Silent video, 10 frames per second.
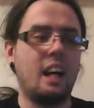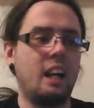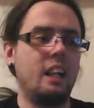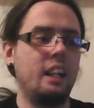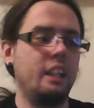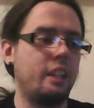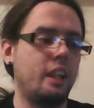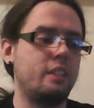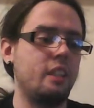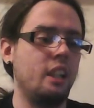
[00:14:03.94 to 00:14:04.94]
I
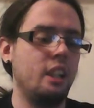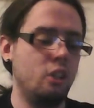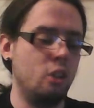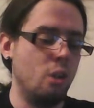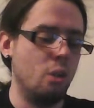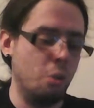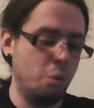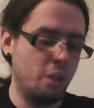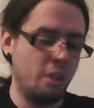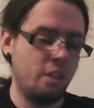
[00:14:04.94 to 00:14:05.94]
got a
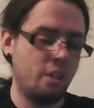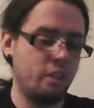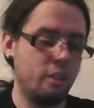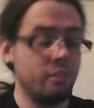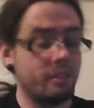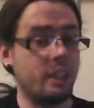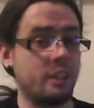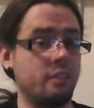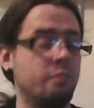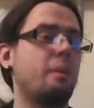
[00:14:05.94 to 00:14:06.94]
new Nerf
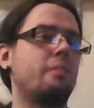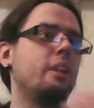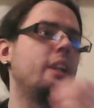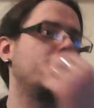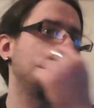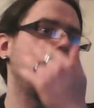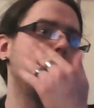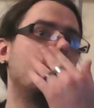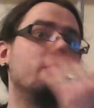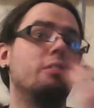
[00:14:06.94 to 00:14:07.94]
gun. My friend actually
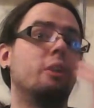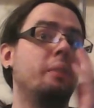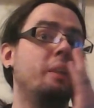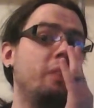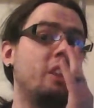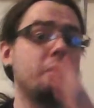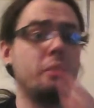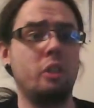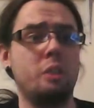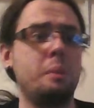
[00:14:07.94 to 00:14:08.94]
bought it for me because I'm
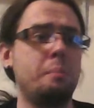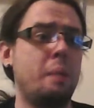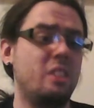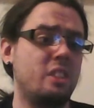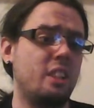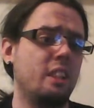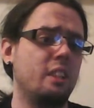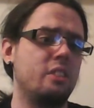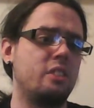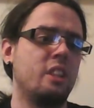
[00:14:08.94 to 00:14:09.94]
going to be babysitting
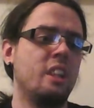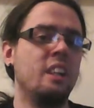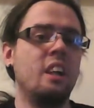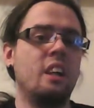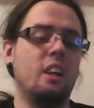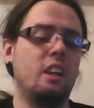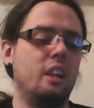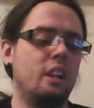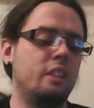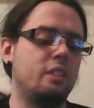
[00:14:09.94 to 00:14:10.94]
his
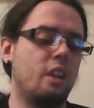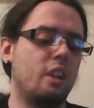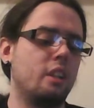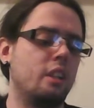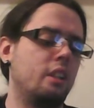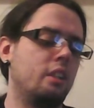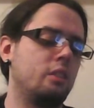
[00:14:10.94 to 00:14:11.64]
daughter